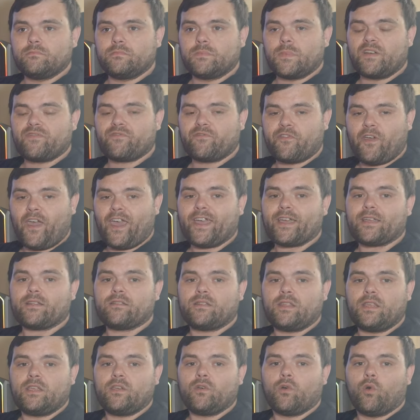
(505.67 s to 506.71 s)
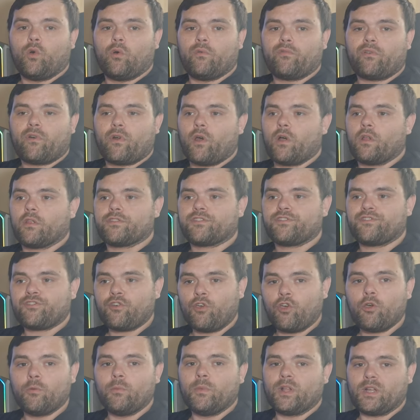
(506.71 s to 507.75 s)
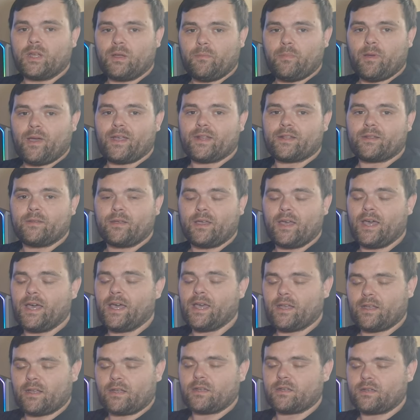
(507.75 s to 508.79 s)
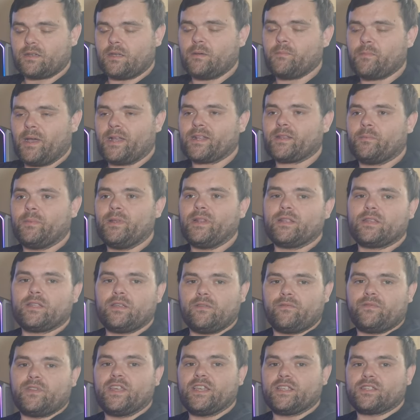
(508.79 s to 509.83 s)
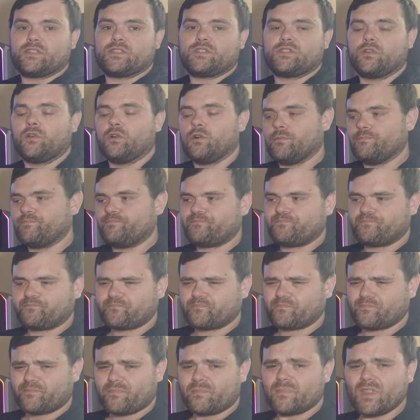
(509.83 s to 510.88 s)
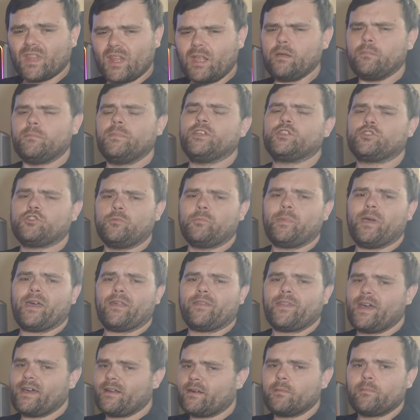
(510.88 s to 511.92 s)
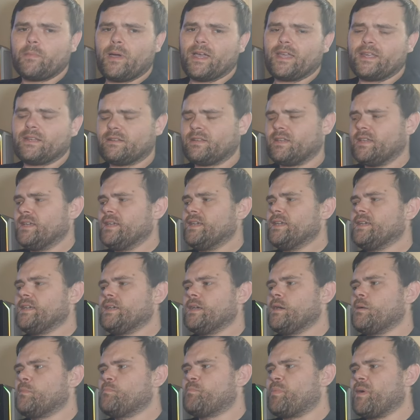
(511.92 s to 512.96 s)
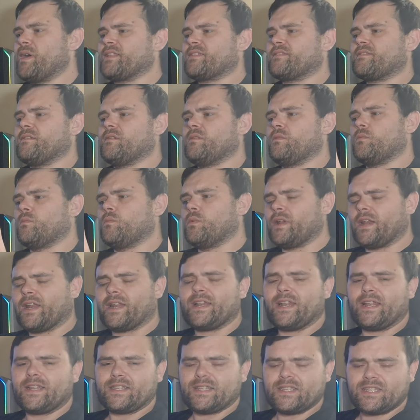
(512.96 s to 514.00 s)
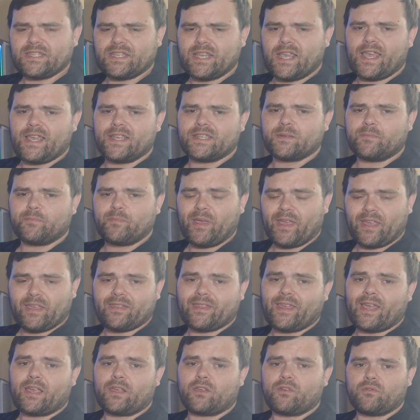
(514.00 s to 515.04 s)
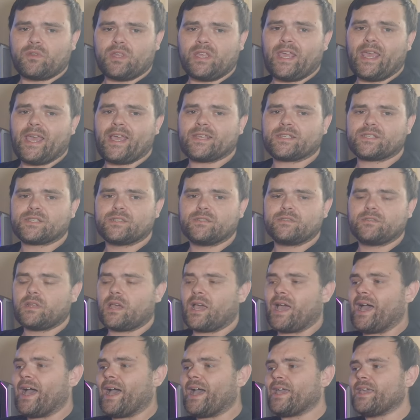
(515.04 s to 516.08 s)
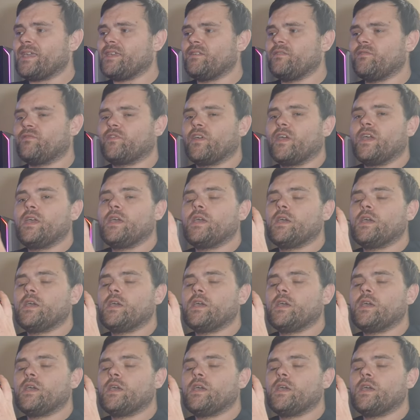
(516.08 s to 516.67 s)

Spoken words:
affect the overall thermal compatibility of this. So make sure you bear that in mind. But what I'd like to say is a big thank you to Yeston. I've